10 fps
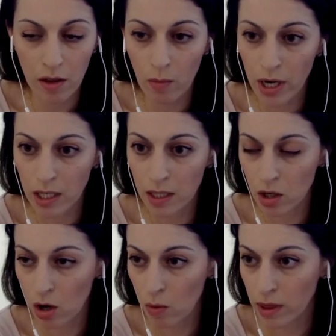then we can
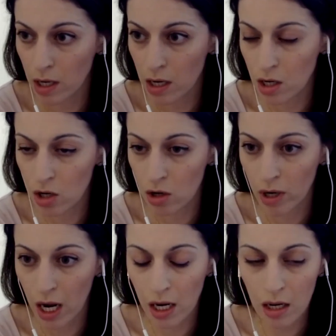start with the
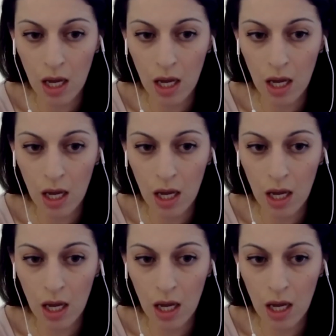Q&A.